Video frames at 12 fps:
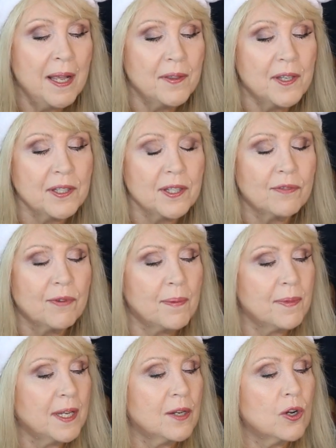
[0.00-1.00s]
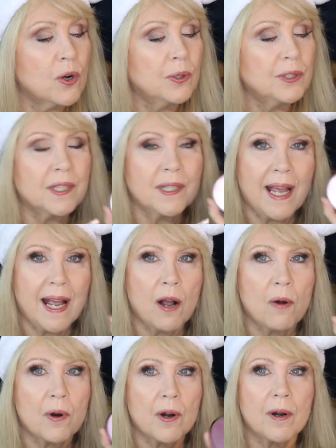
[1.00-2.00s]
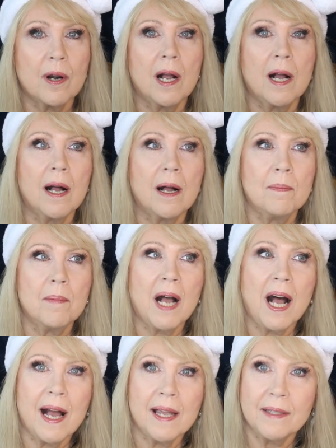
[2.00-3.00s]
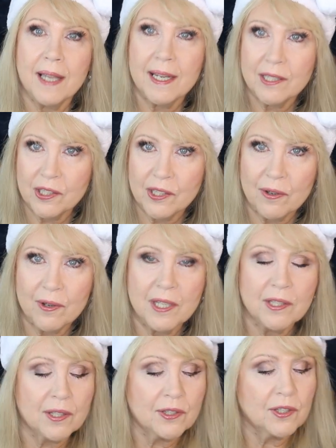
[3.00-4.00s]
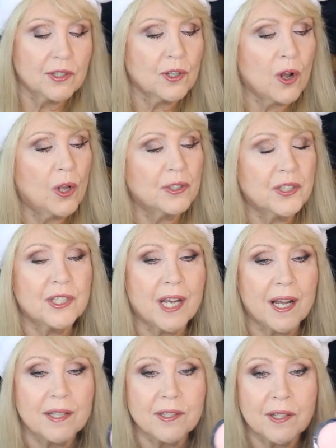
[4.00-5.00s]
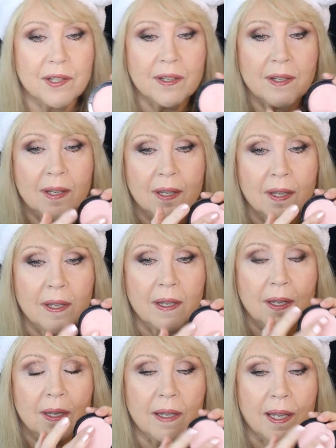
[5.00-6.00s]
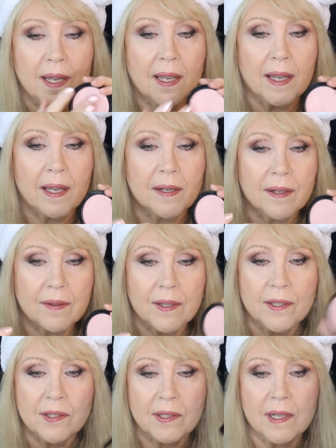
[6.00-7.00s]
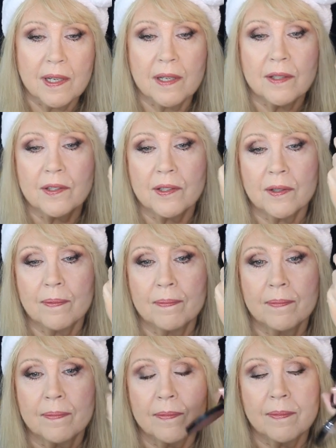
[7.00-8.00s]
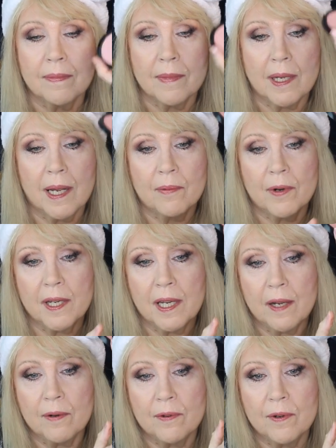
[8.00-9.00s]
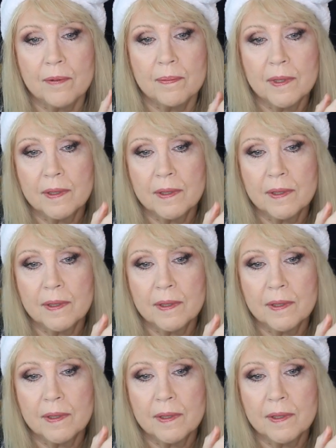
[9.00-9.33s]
this is from the Golden Hour Highlight Series. This is called Dusk. And this is, I'm running out of room.